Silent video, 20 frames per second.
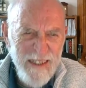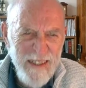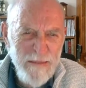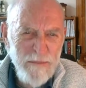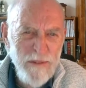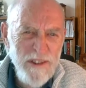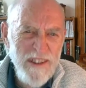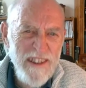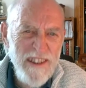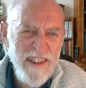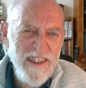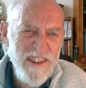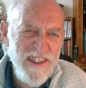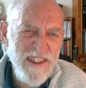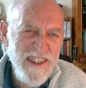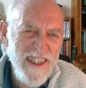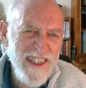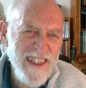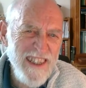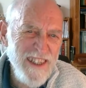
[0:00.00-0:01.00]
but his
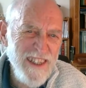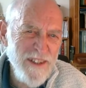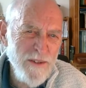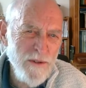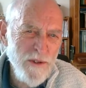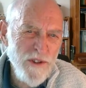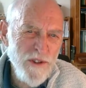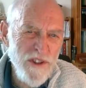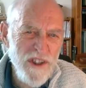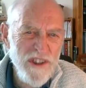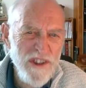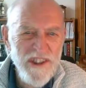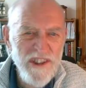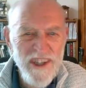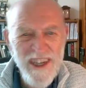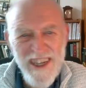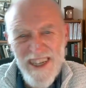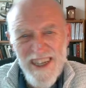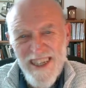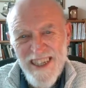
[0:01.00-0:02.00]
sinews are
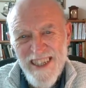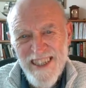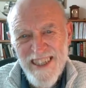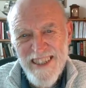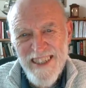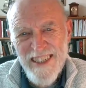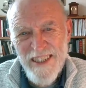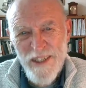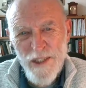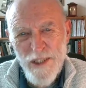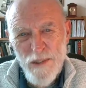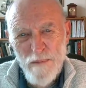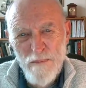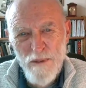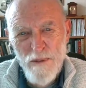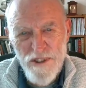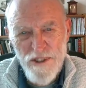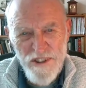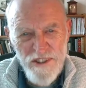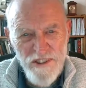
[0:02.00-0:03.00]
dry and his
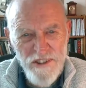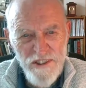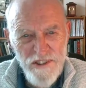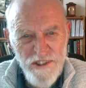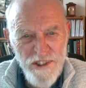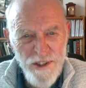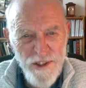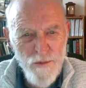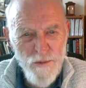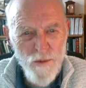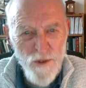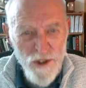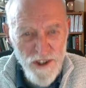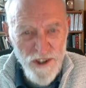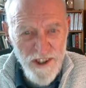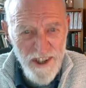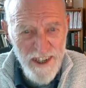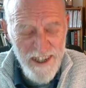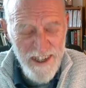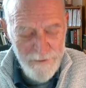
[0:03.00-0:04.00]
muscles are
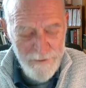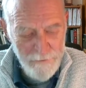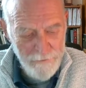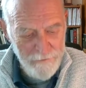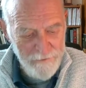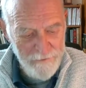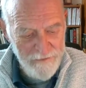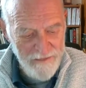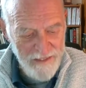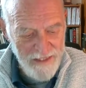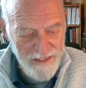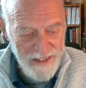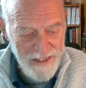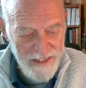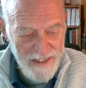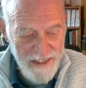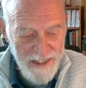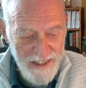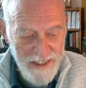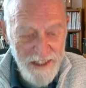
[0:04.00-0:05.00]
wood,
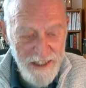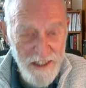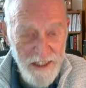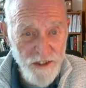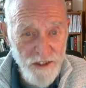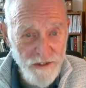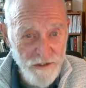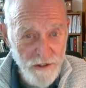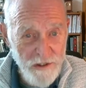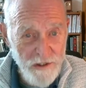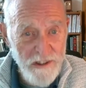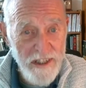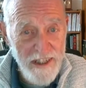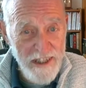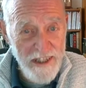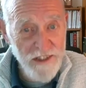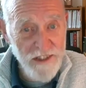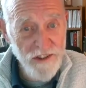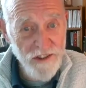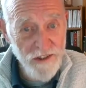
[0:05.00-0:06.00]
and his
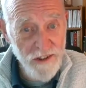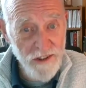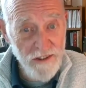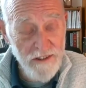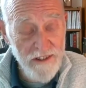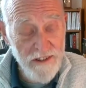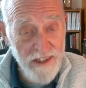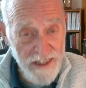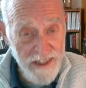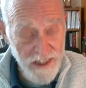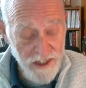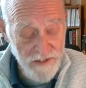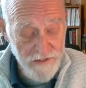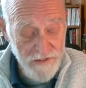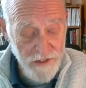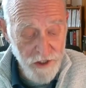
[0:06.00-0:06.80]
rutting is done, that's for